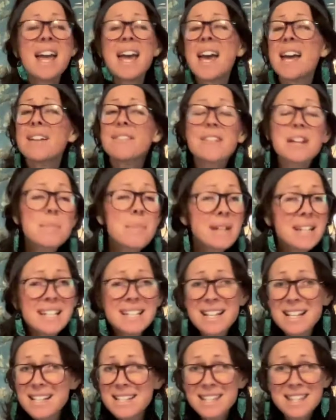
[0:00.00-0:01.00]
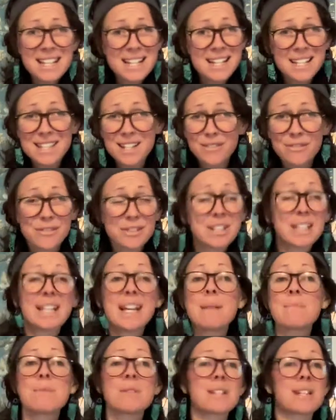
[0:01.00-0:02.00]
Everybody does things differently.
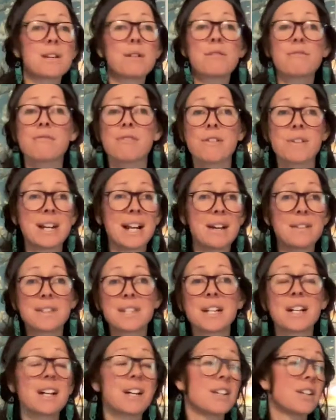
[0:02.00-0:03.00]
I'm just going to throw that out there.